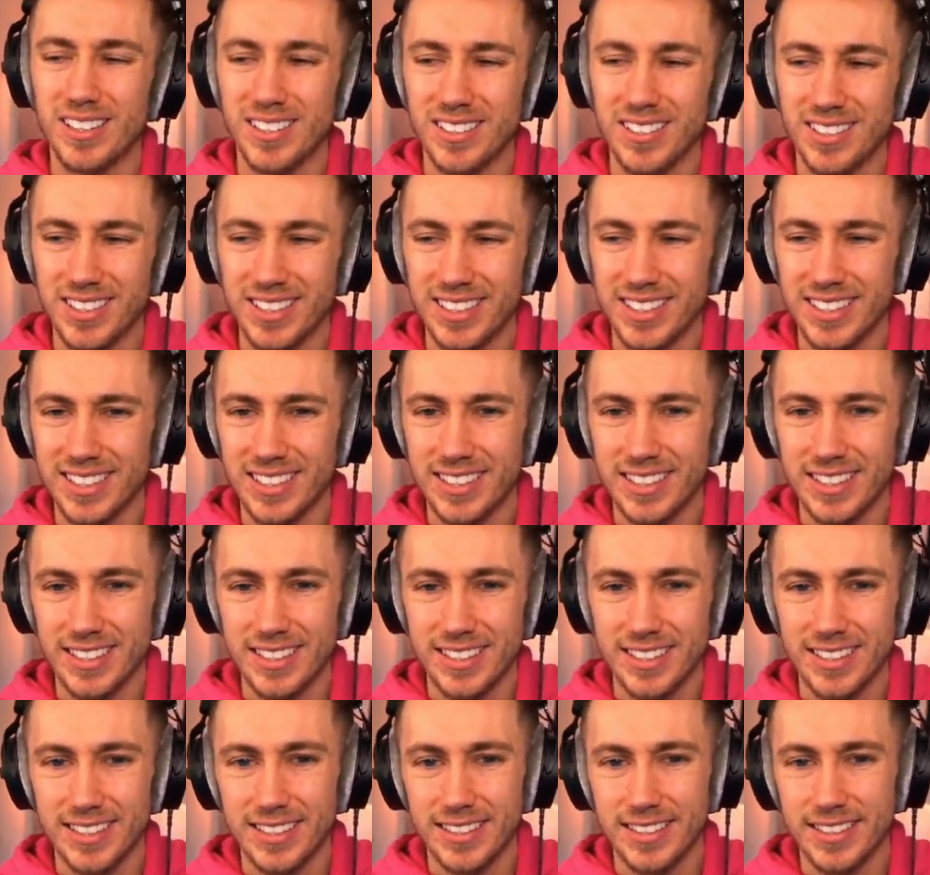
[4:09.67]

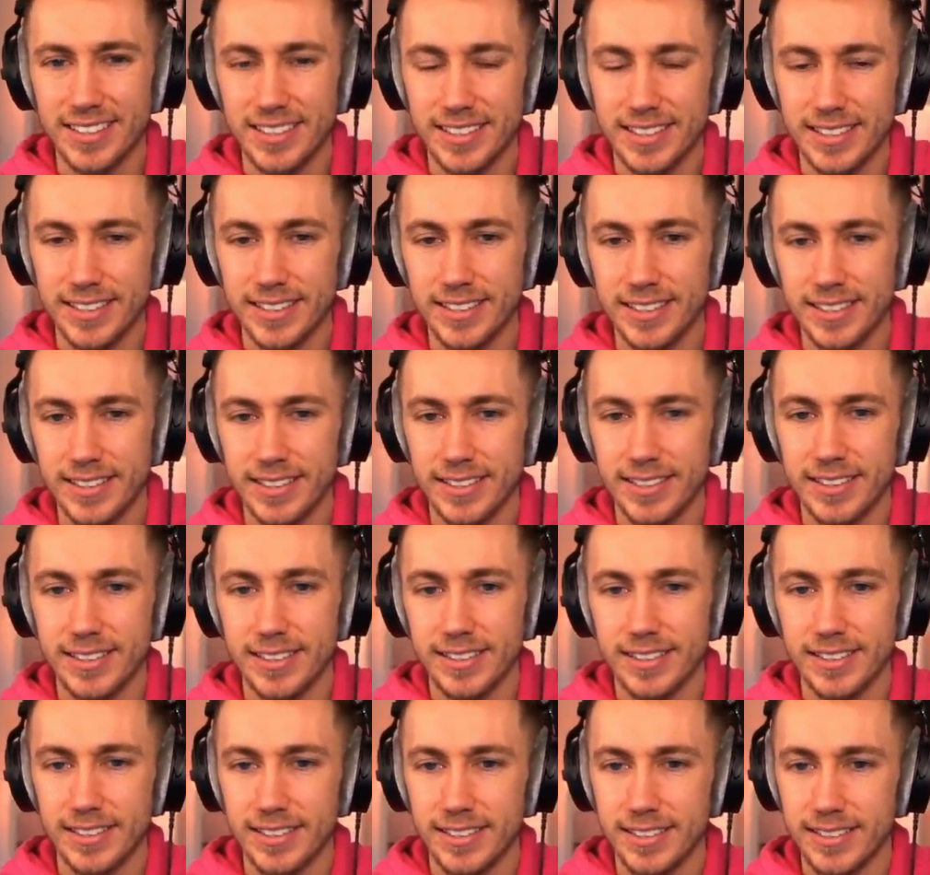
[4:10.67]

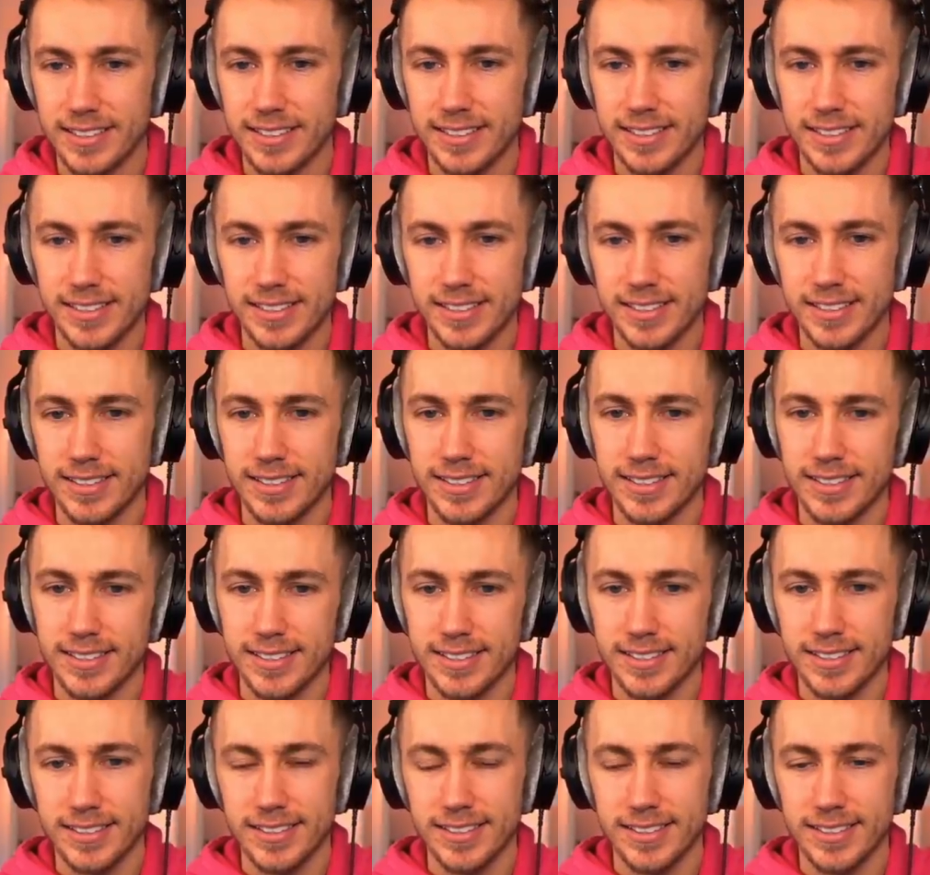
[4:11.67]

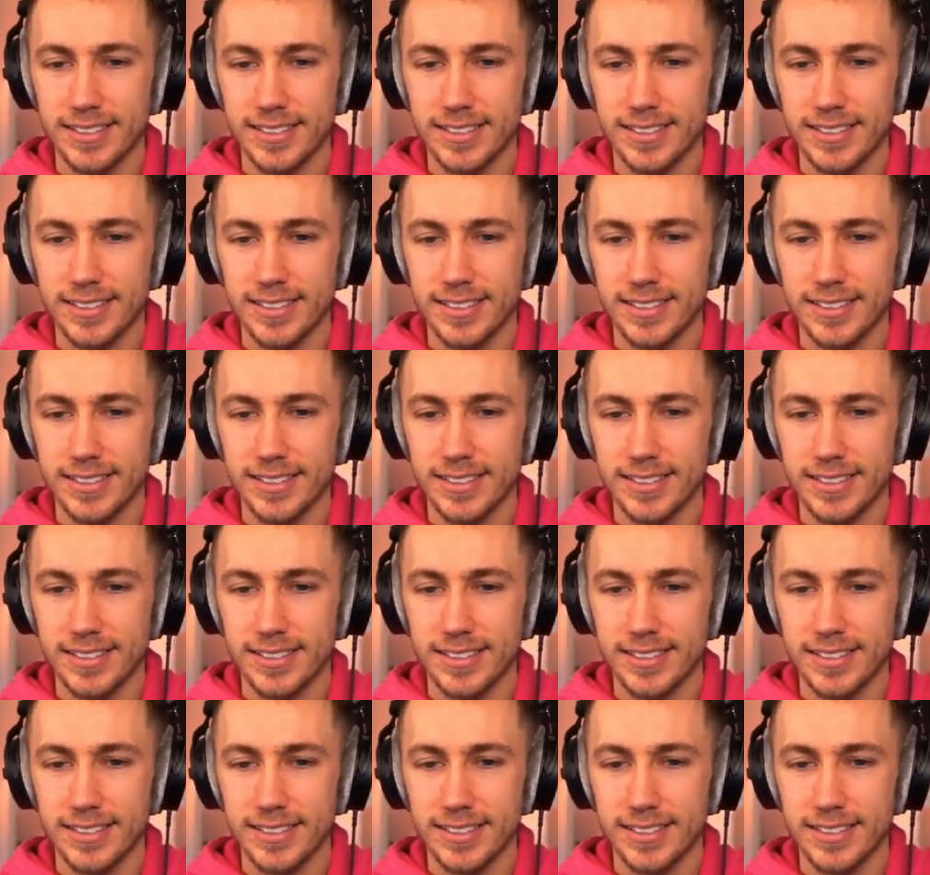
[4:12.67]
The person shown says nothing.